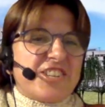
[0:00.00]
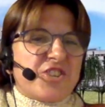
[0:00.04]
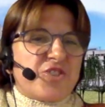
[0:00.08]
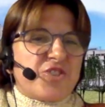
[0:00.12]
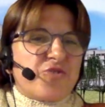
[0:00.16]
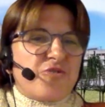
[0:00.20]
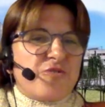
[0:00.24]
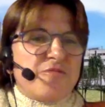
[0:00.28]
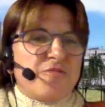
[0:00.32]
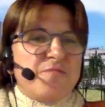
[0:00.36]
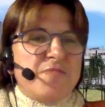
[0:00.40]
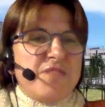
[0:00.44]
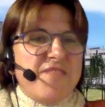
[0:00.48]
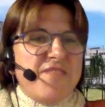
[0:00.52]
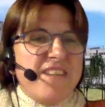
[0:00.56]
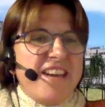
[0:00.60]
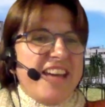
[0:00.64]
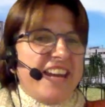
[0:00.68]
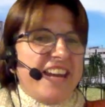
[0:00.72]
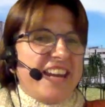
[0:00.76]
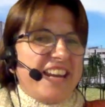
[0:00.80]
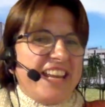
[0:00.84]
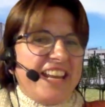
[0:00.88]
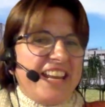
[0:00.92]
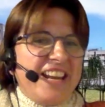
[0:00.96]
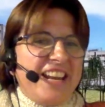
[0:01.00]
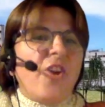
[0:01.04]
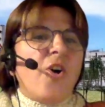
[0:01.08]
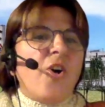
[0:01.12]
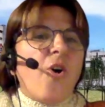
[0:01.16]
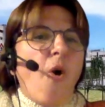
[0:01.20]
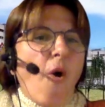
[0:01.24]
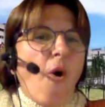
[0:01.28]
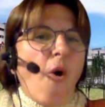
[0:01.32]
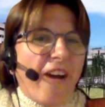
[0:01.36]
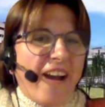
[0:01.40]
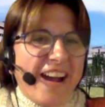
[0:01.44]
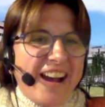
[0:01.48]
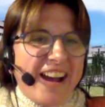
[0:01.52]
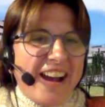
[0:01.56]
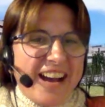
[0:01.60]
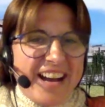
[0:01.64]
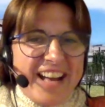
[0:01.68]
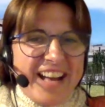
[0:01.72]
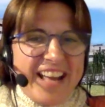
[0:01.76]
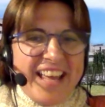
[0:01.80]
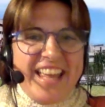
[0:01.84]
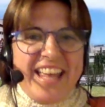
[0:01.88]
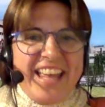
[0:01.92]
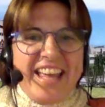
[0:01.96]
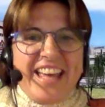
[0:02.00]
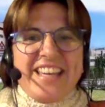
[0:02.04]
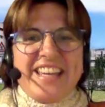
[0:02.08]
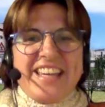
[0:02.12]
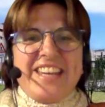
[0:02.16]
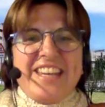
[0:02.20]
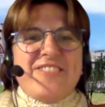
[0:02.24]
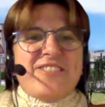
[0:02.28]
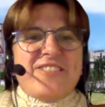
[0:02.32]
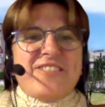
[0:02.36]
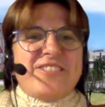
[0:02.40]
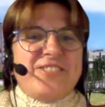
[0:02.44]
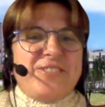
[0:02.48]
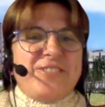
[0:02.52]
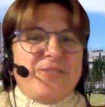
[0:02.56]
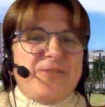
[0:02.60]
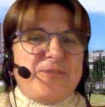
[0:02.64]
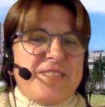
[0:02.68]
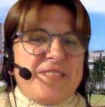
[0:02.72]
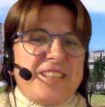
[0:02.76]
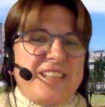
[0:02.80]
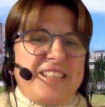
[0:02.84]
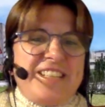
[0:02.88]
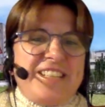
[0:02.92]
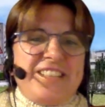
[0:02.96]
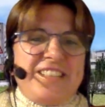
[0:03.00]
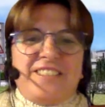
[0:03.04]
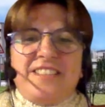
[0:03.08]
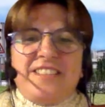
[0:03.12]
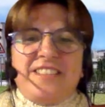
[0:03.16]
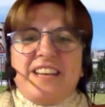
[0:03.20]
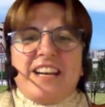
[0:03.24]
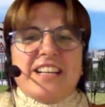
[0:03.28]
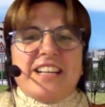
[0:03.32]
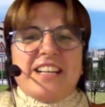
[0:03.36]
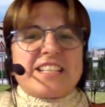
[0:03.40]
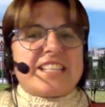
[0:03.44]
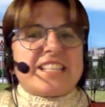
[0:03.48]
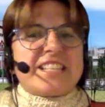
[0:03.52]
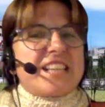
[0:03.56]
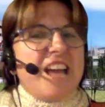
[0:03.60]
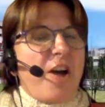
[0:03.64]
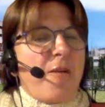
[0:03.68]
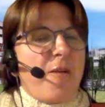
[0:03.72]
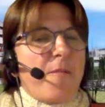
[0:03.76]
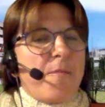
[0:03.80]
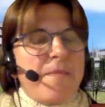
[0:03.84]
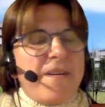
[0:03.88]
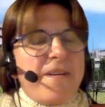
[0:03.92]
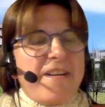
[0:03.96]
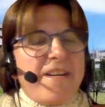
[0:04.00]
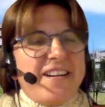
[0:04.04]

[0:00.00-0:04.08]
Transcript: should be very long in order to say that there are some